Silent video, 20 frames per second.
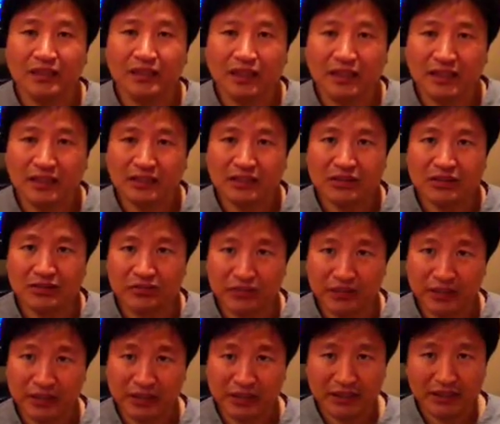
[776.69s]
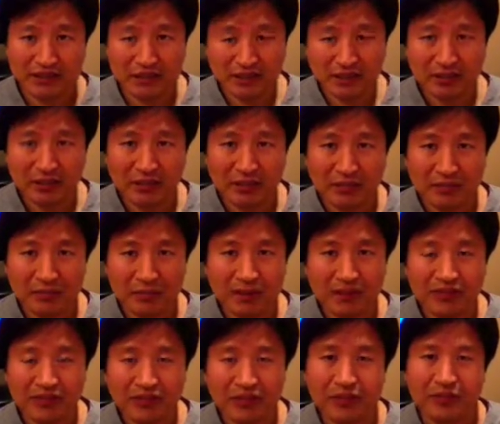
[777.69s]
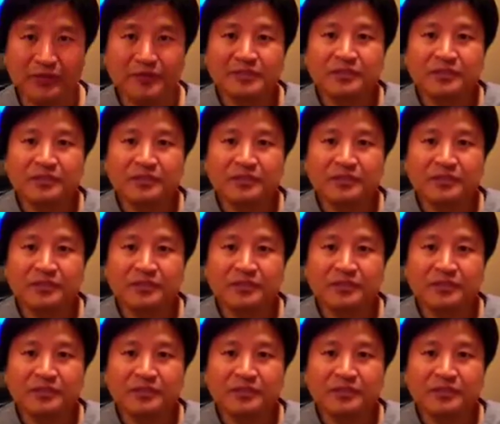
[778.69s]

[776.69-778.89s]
that surgery can sometimes give you.